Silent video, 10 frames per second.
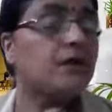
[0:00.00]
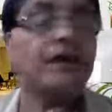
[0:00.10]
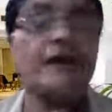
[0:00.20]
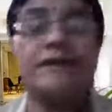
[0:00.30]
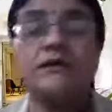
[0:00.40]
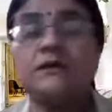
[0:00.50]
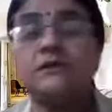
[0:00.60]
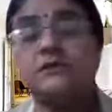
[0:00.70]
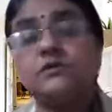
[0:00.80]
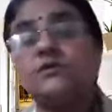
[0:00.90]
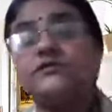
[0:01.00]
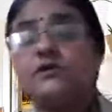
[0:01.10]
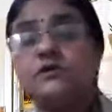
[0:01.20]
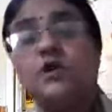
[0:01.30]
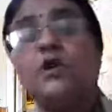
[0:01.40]
Then, so
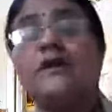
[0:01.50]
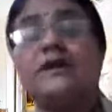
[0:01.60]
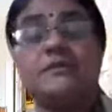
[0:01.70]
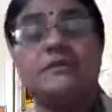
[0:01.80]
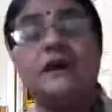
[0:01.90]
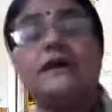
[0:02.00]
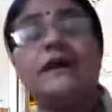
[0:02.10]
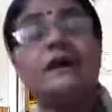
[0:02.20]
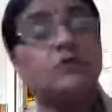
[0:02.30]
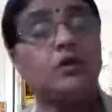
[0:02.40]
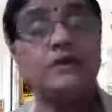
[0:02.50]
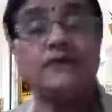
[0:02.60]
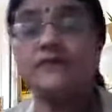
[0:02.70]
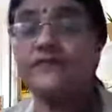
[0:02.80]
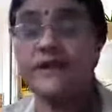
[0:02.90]
we saw that blood has all
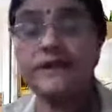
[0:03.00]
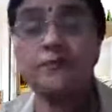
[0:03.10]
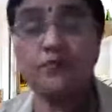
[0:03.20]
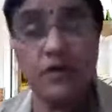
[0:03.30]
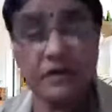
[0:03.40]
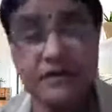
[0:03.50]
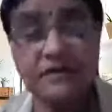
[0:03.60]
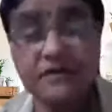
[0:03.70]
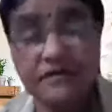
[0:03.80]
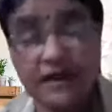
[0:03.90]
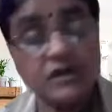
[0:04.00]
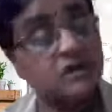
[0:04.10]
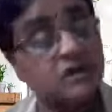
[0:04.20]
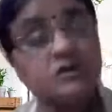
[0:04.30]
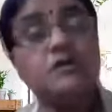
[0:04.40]
these very important
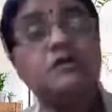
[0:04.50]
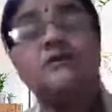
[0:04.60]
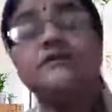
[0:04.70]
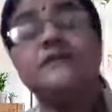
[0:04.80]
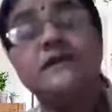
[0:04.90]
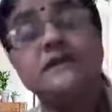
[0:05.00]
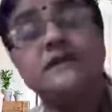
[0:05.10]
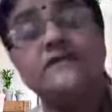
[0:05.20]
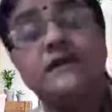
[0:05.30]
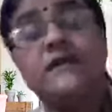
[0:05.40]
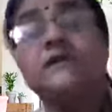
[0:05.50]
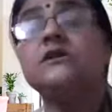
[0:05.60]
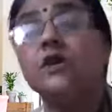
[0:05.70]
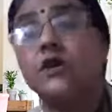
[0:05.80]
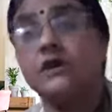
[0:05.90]
functions also. With this, we
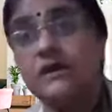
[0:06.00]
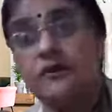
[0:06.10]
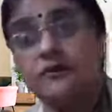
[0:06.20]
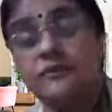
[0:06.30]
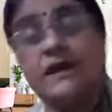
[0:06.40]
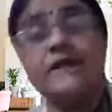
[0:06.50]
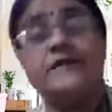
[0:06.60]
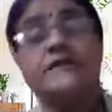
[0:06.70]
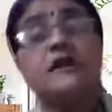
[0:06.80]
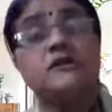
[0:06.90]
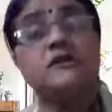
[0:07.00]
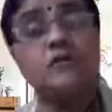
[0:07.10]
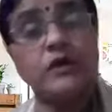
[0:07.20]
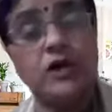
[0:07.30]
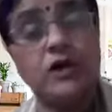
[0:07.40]
learned clotting of blood,
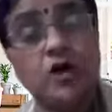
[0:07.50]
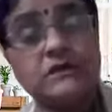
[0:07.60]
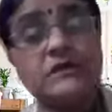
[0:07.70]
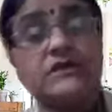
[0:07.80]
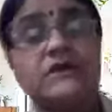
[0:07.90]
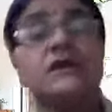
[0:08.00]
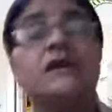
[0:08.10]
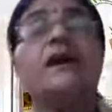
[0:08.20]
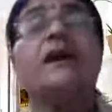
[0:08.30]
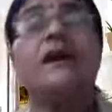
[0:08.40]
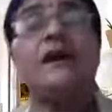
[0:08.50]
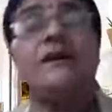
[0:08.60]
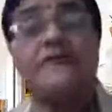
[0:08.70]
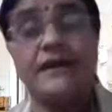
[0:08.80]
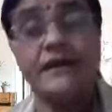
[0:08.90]
transporting oxygen,
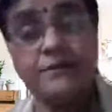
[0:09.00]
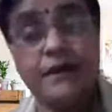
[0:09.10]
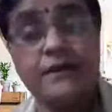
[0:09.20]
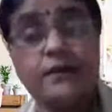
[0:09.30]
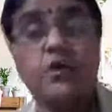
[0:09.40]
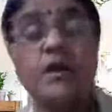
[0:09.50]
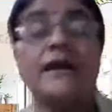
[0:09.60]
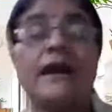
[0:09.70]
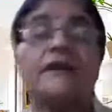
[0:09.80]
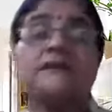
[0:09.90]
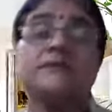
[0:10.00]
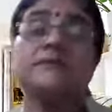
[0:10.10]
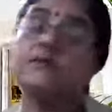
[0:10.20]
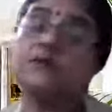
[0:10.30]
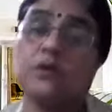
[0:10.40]
invading
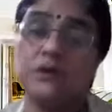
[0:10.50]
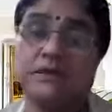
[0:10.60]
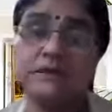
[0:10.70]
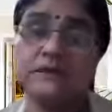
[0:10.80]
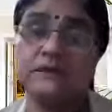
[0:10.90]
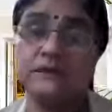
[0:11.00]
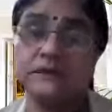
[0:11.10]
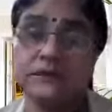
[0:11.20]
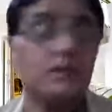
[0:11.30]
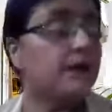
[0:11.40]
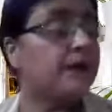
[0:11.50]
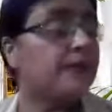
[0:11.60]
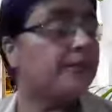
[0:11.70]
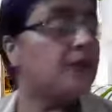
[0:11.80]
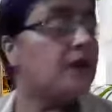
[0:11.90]
microorganisms, all this. Okay.